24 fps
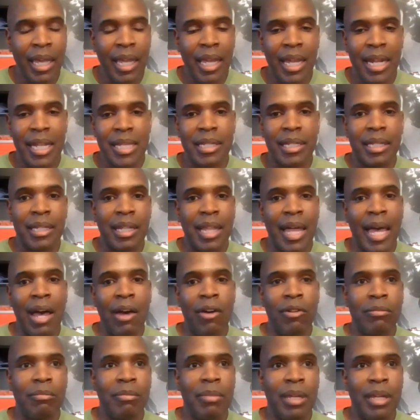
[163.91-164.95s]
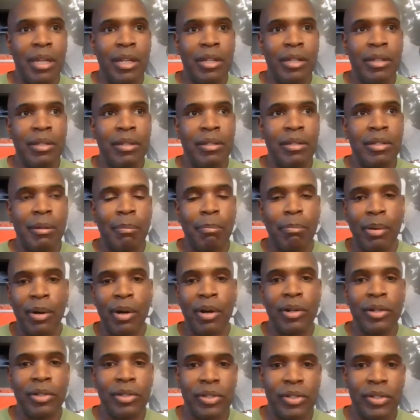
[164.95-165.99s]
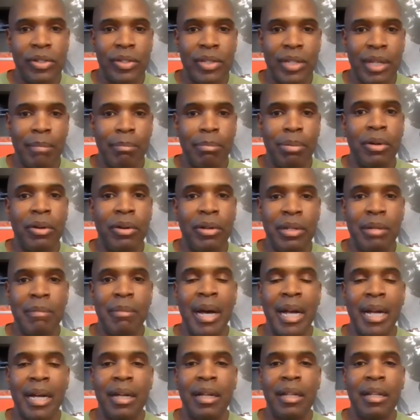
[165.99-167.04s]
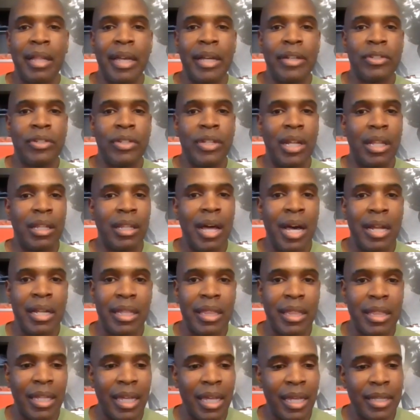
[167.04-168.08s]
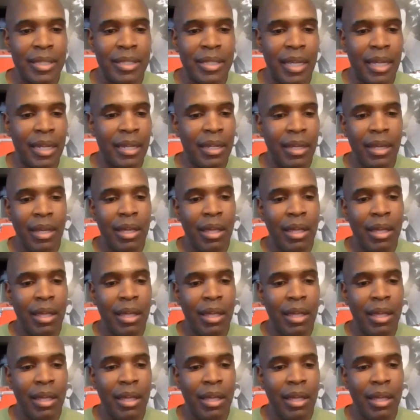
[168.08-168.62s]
it has allowed me to purchase and pull into my collection a lot of things that